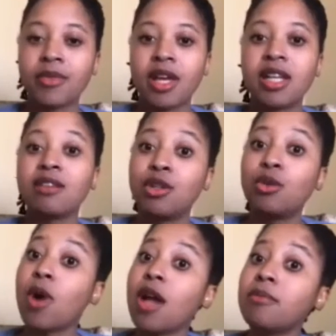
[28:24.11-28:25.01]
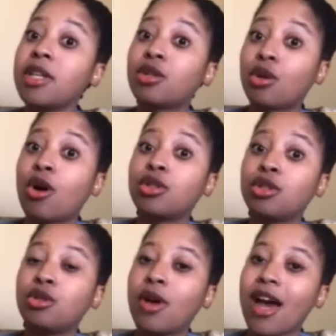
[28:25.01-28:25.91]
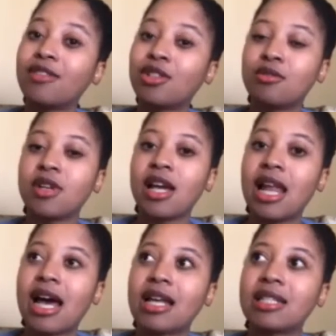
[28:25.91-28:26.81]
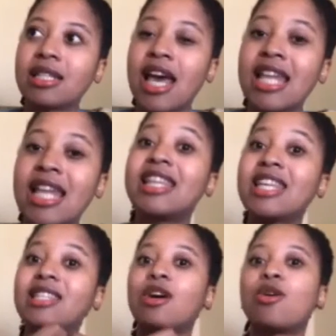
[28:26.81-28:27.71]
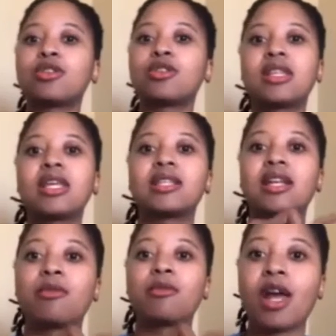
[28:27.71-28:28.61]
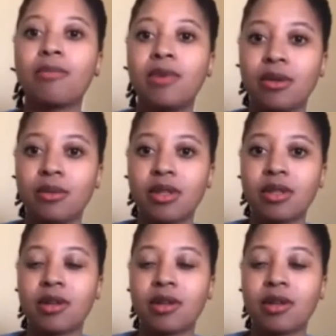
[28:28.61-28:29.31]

And if you want to coach you, you have to realize that these are also the things that I'm grappling with.